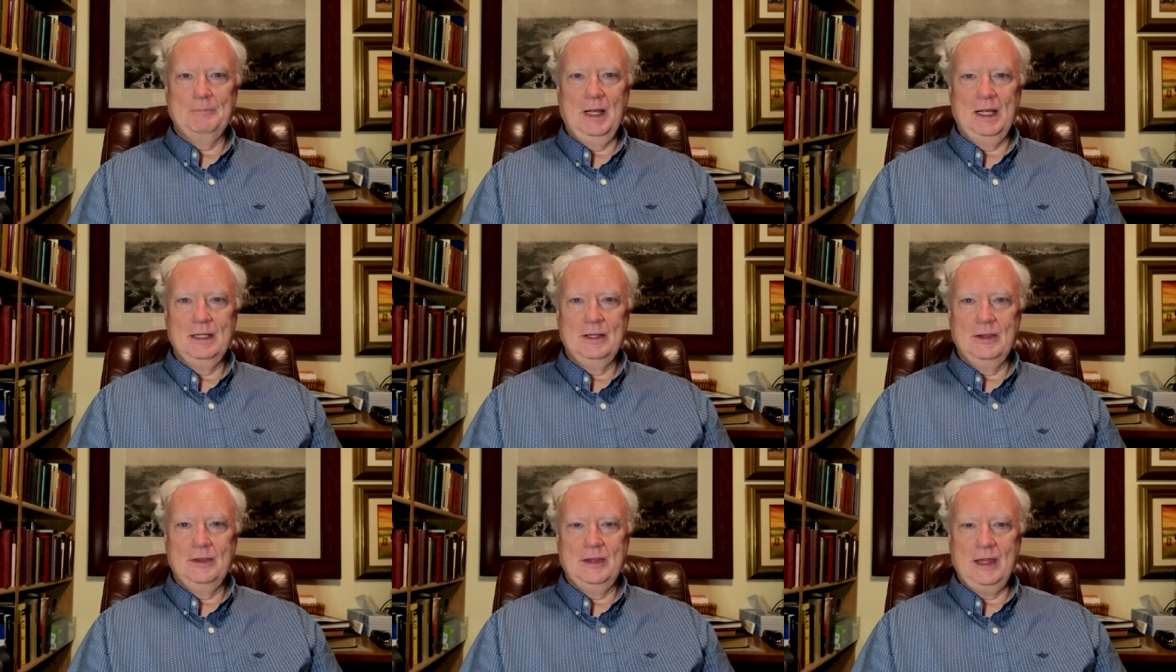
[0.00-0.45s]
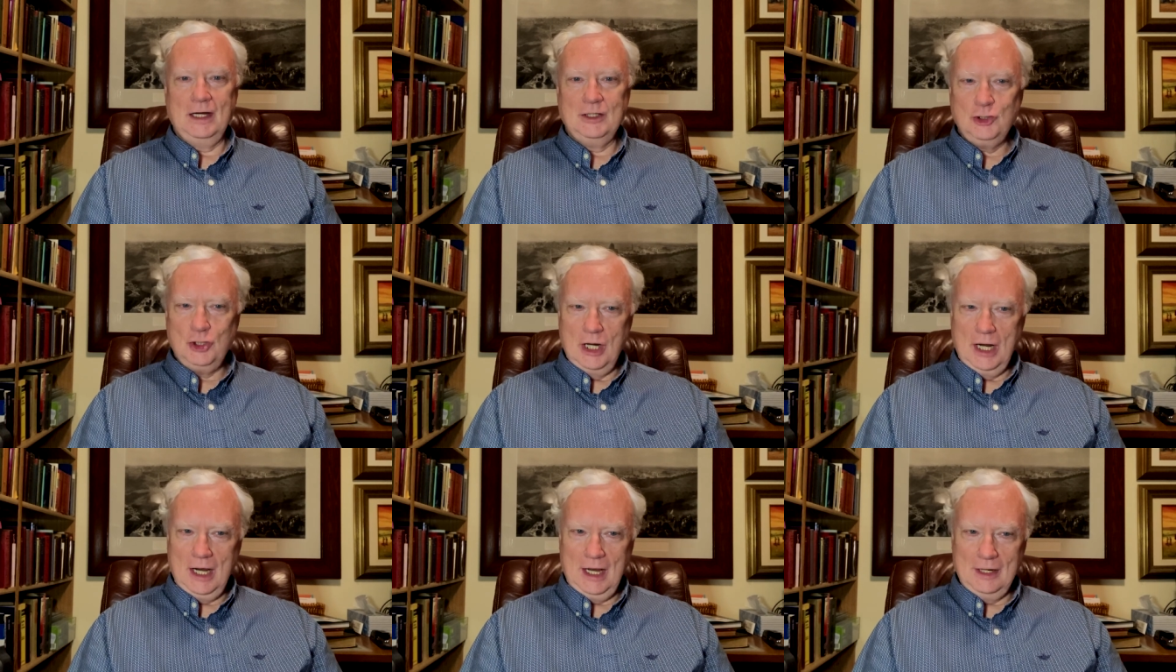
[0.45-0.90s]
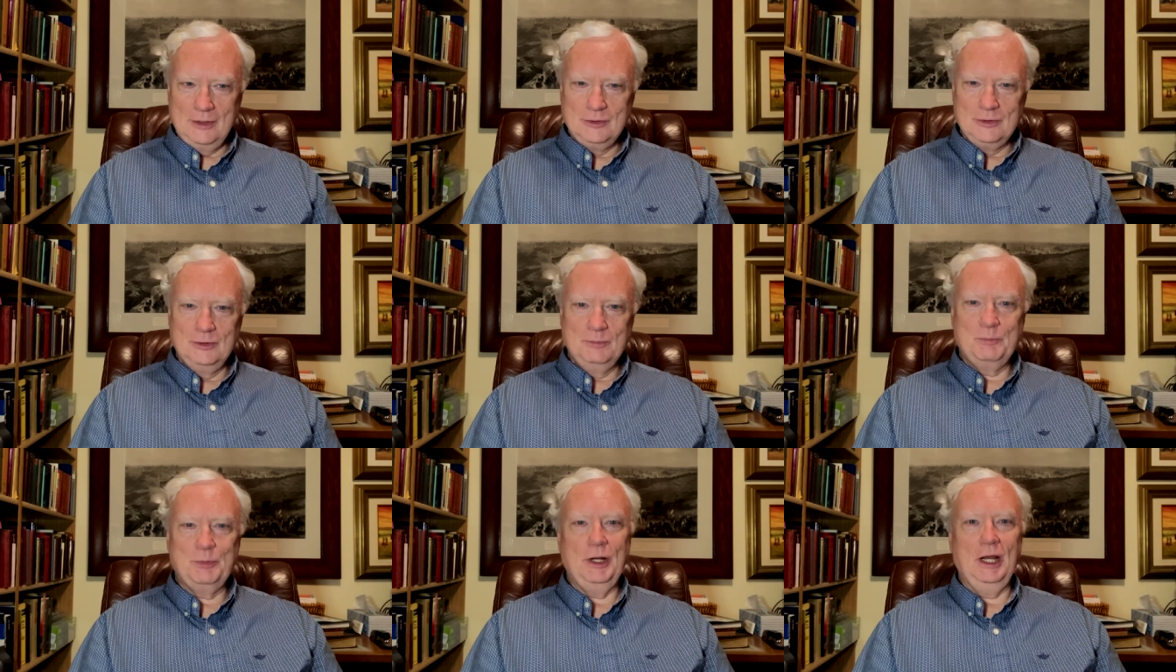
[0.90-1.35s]
then she had
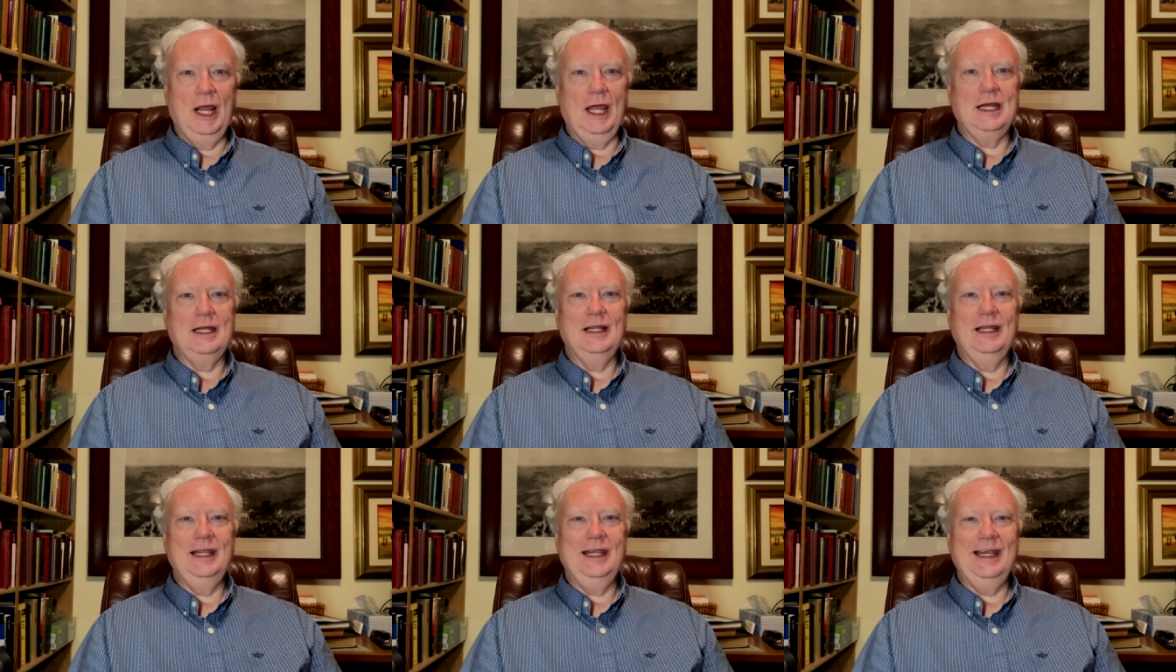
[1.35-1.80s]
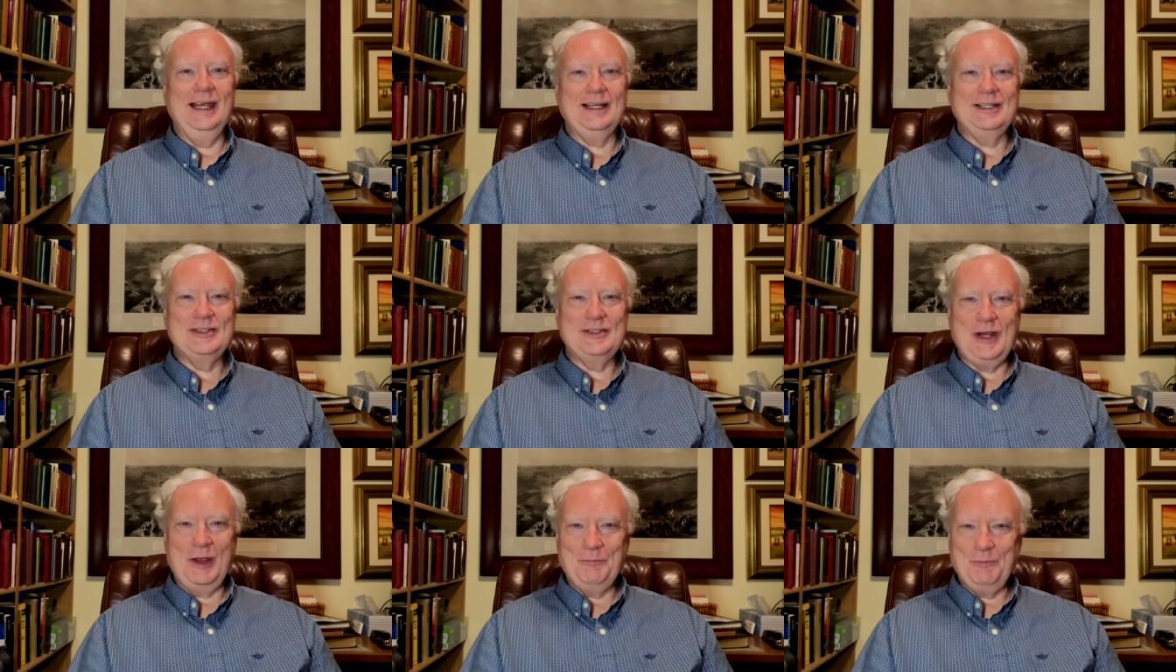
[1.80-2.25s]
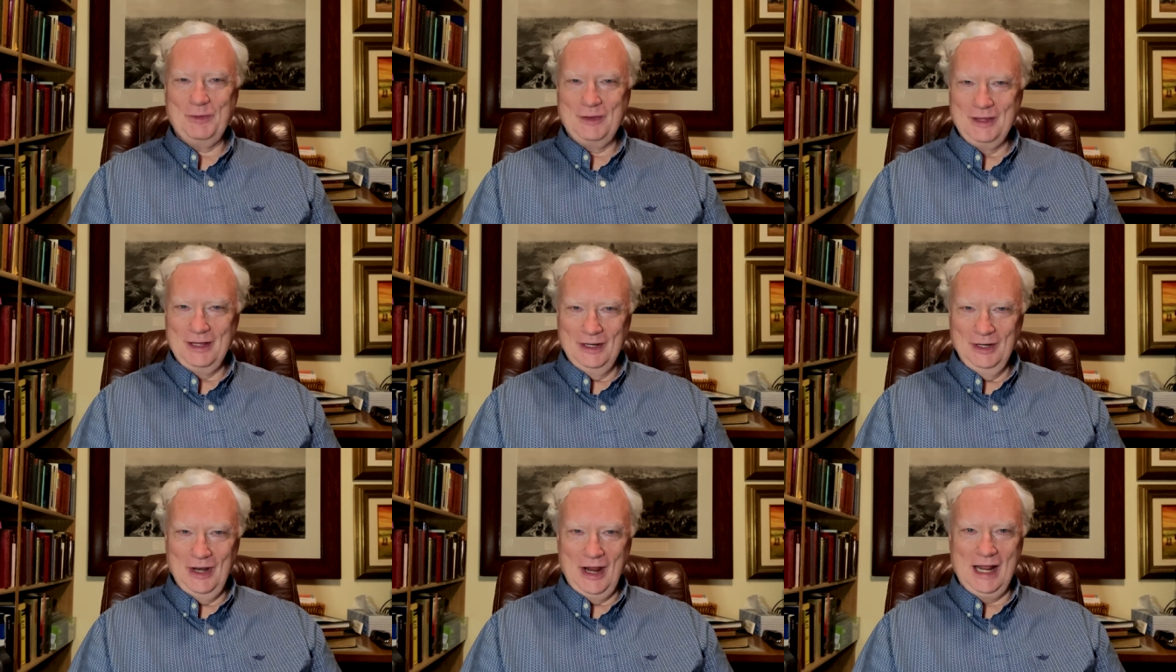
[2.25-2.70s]
to politely accept
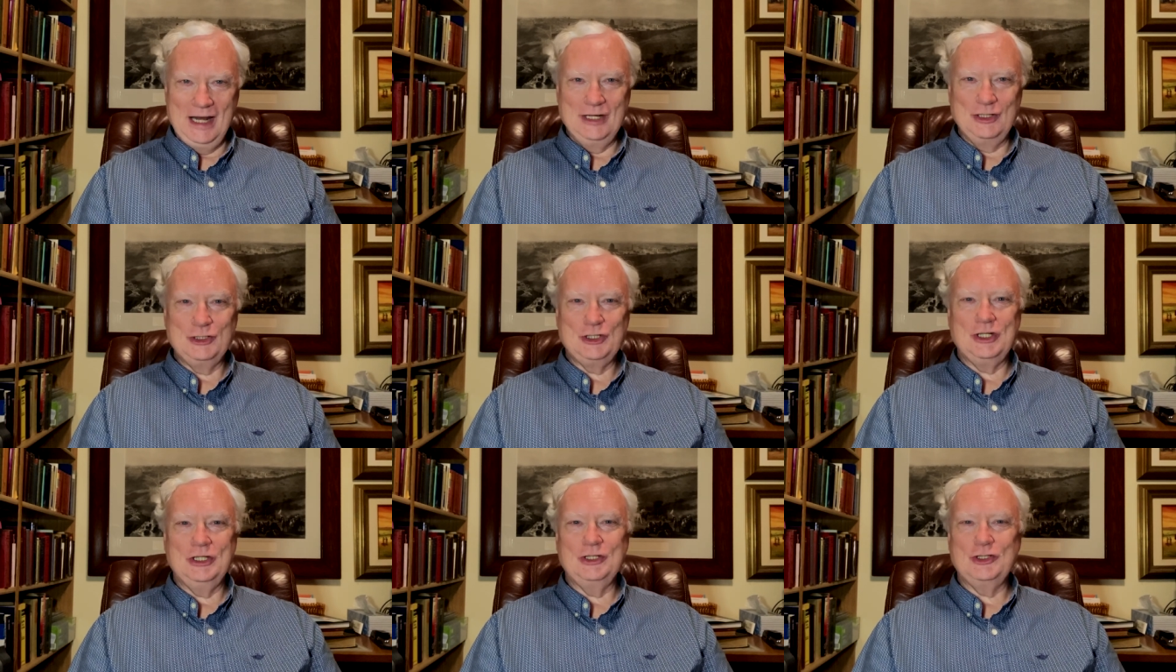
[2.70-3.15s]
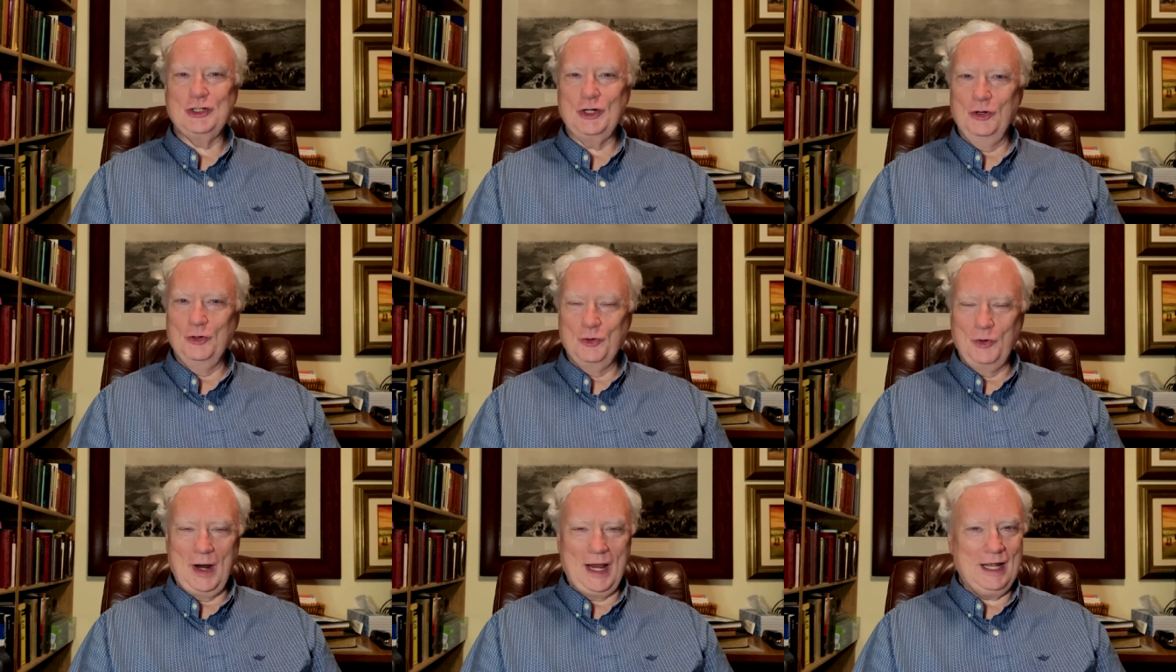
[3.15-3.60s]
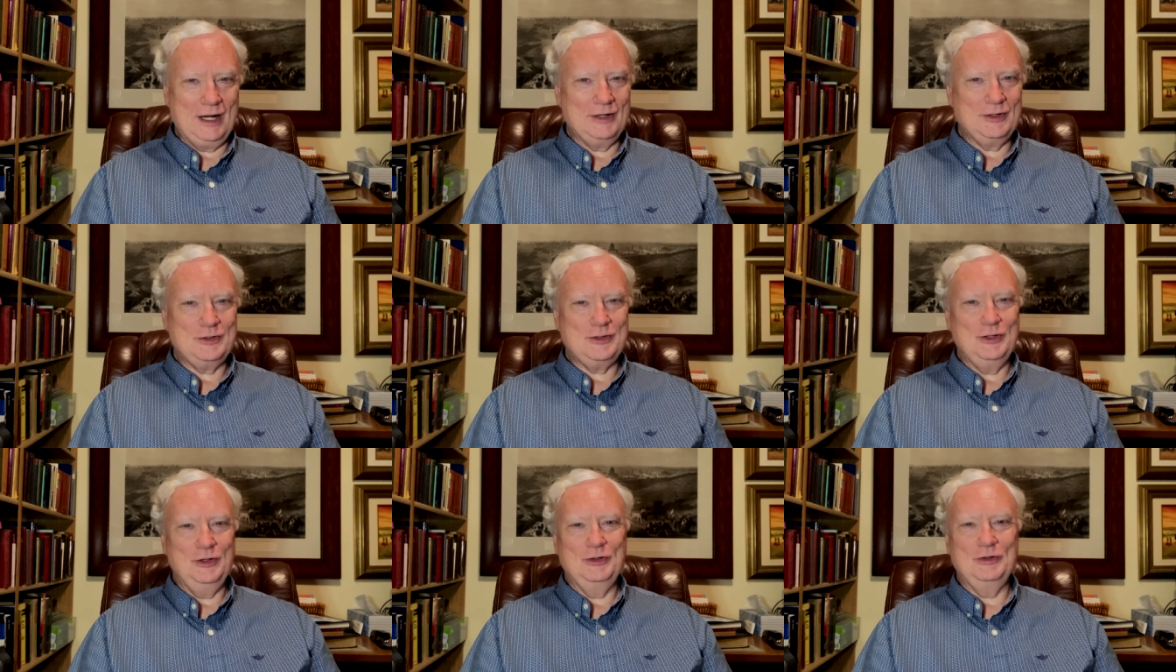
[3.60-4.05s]
lunch and show
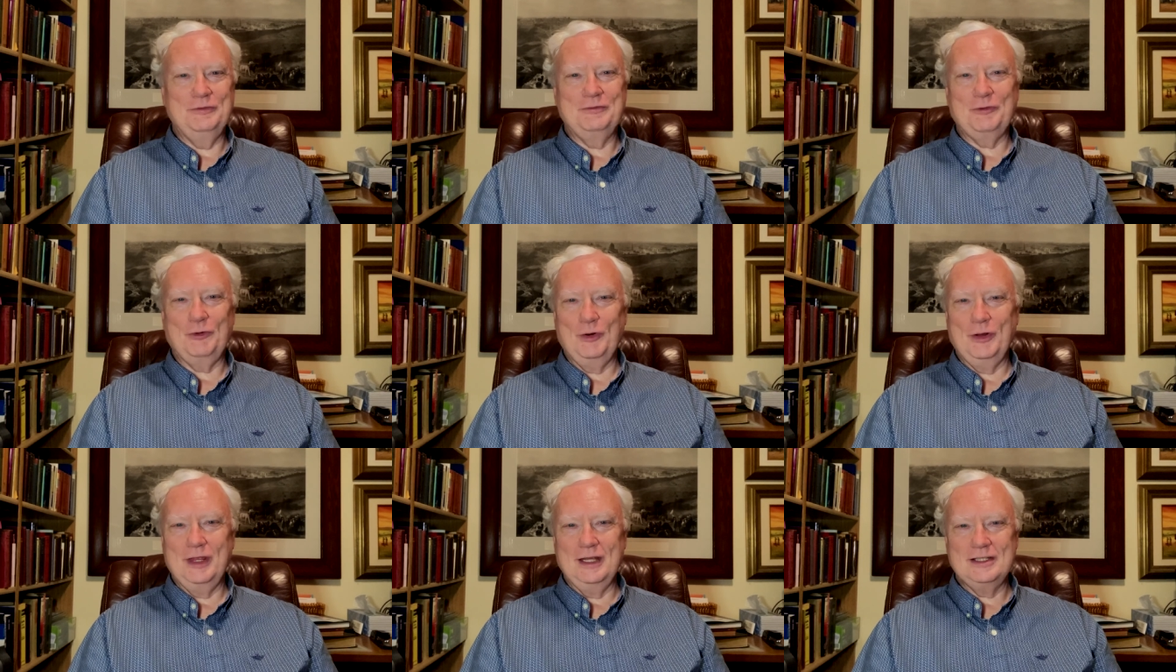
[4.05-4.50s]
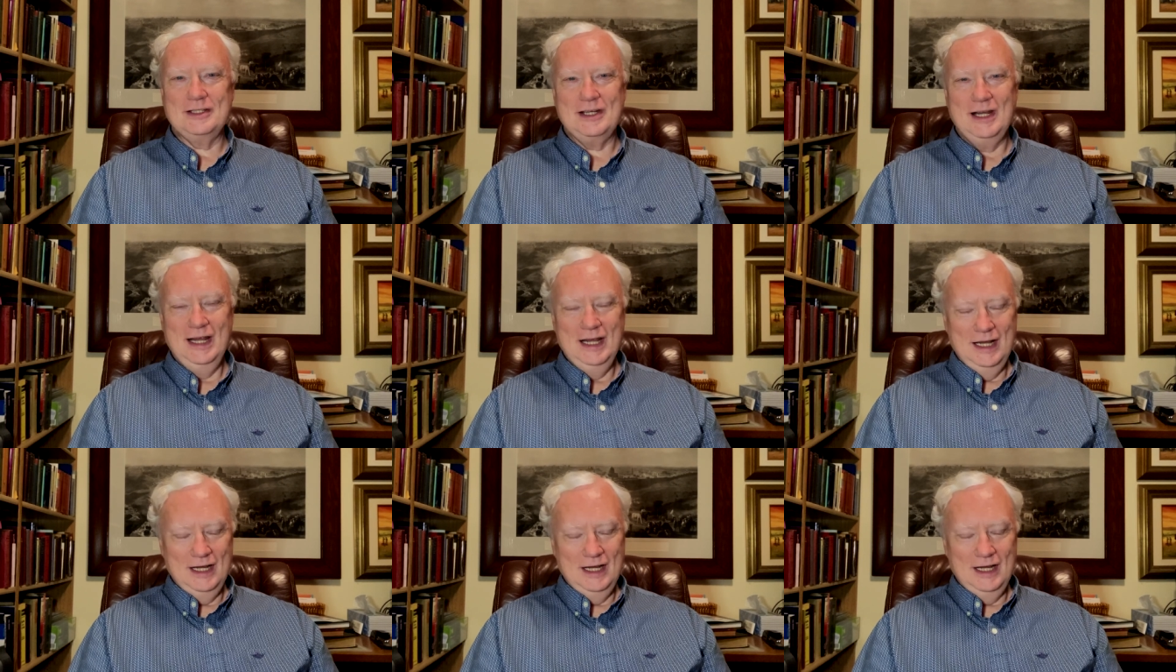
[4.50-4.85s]
gratitude for this